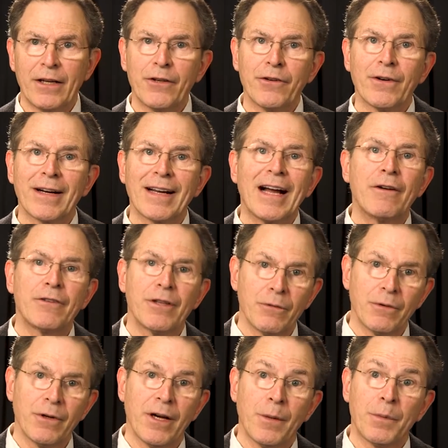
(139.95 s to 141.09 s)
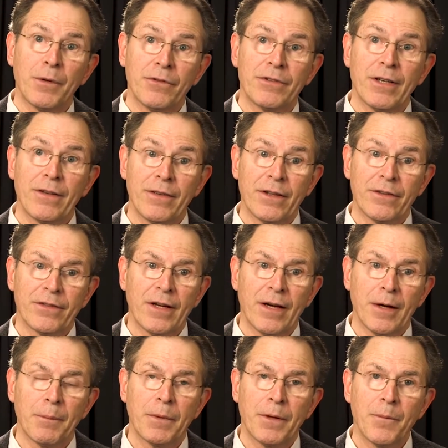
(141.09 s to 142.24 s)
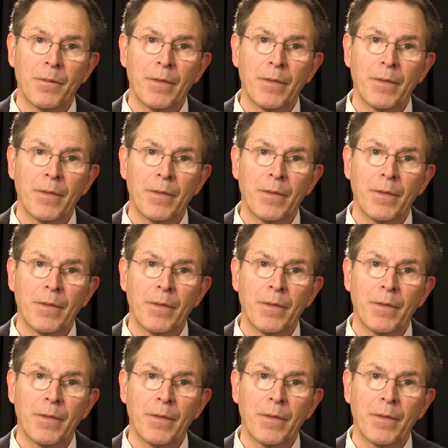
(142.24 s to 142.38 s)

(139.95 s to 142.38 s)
and your accountant will help you set this up.